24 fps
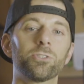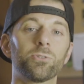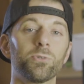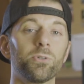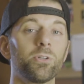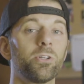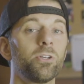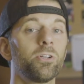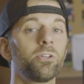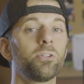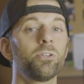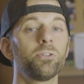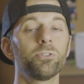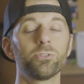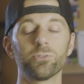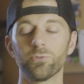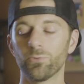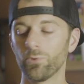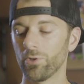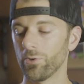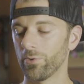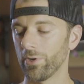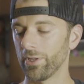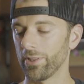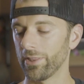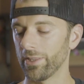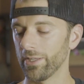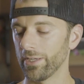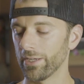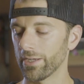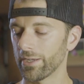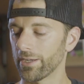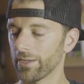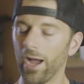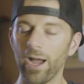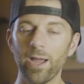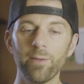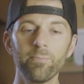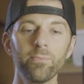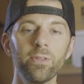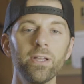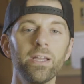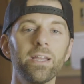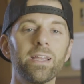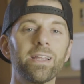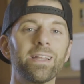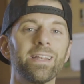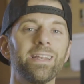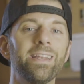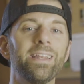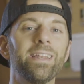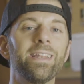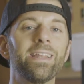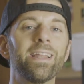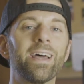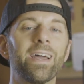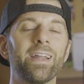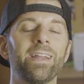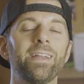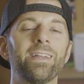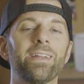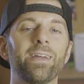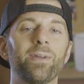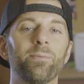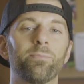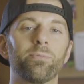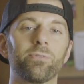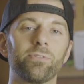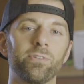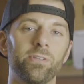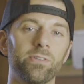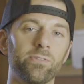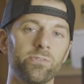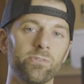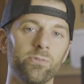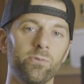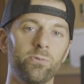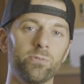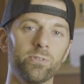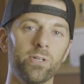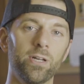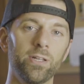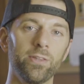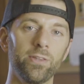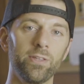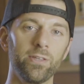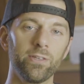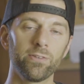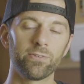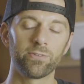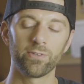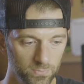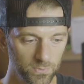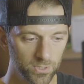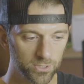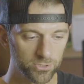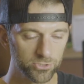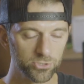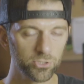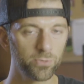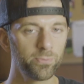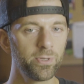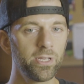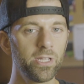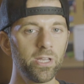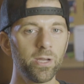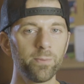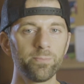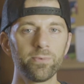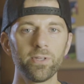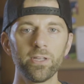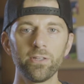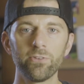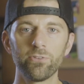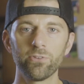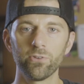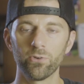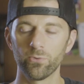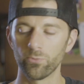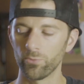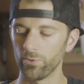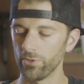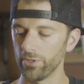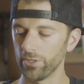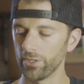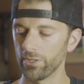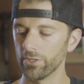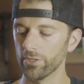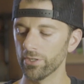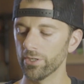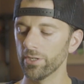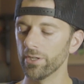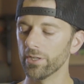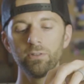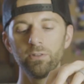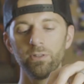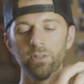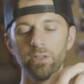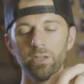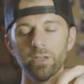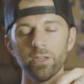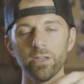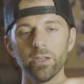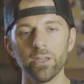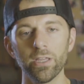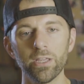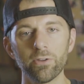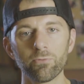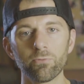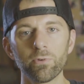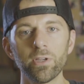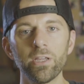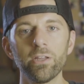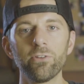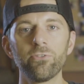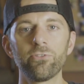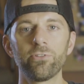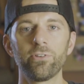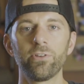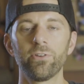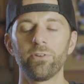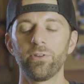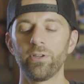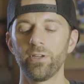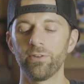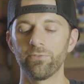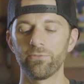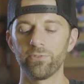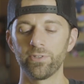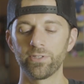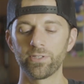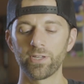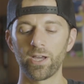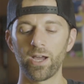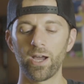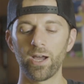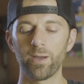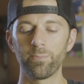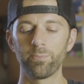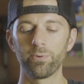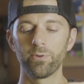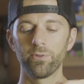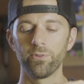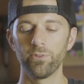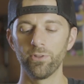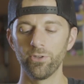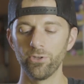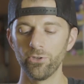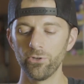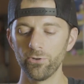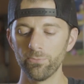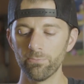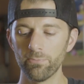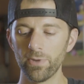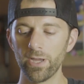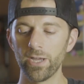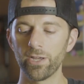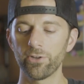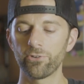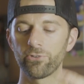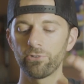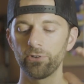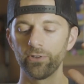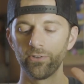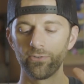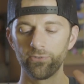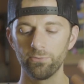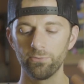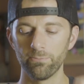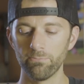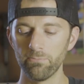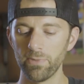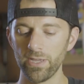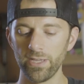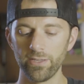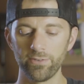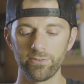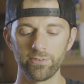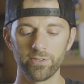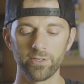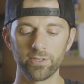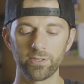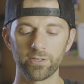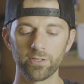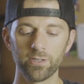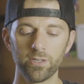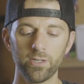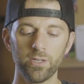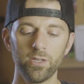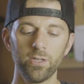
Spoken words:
So in conclusion, what do I think? I'm like 99% sold on these. So many updates that are really good. The re-engineering of the top, the new mesh is amazing.